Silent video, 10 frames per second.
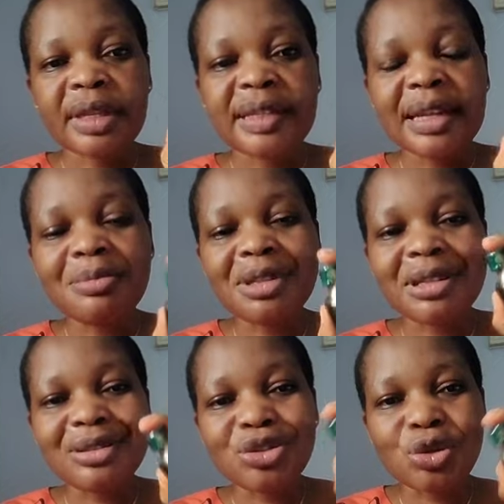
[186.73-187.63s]
The same
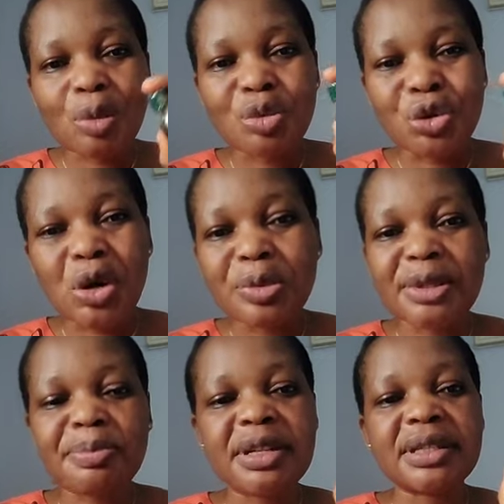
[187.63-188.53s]
thing, some
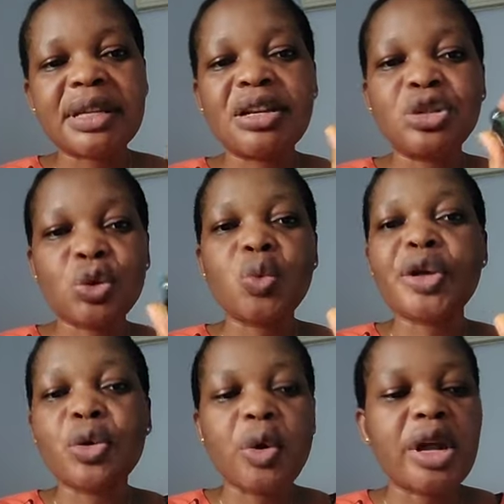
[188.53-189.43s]
drops, please. A little
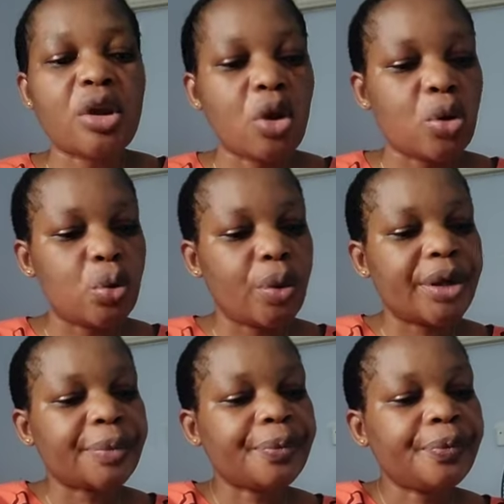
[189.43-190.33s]
will go a long
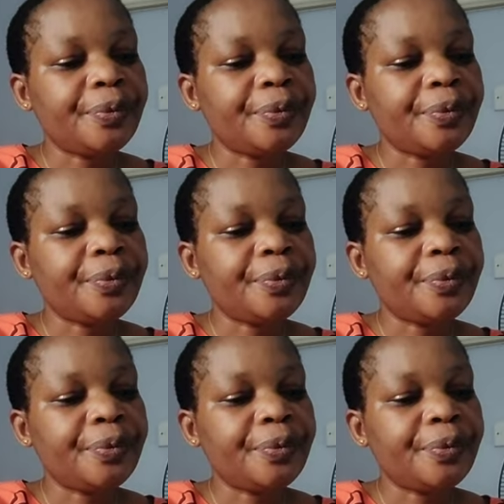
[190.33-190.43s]
way.